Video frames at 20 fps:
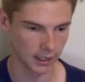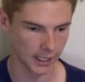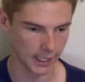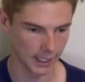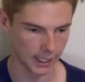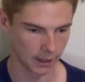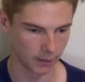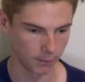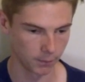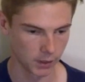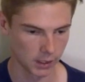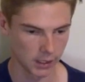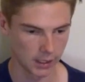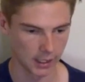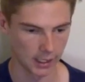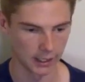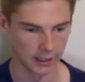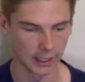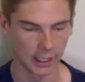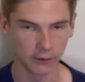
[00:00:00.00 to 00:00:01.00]

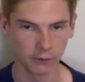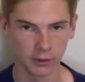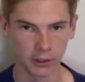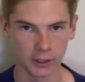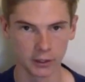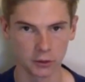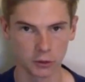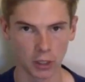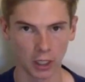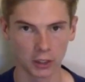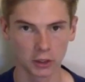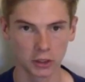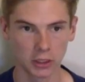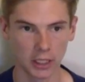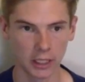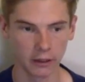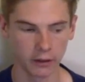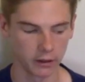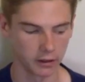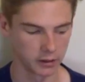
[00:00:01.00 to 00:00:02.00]
and heavily structured
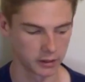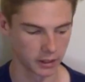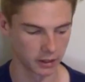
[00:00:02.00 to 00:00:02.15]
areas.